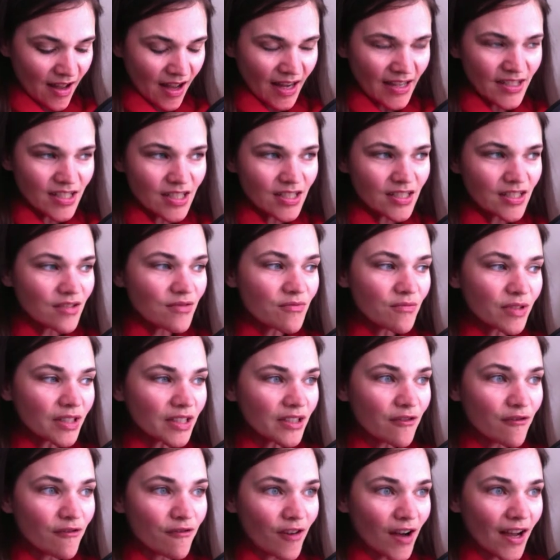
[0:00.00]
I just didn't really
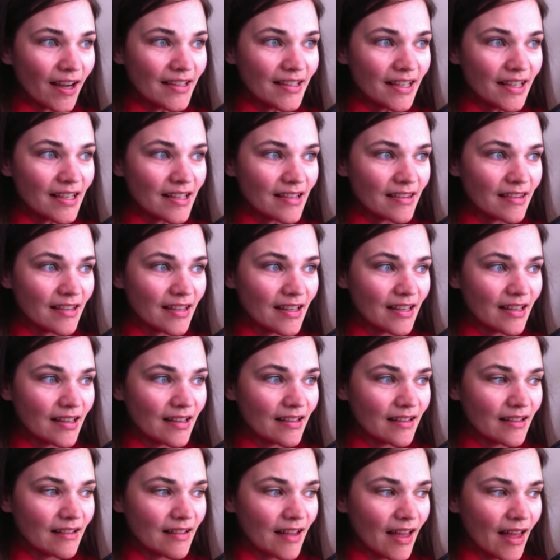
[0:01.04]
find anything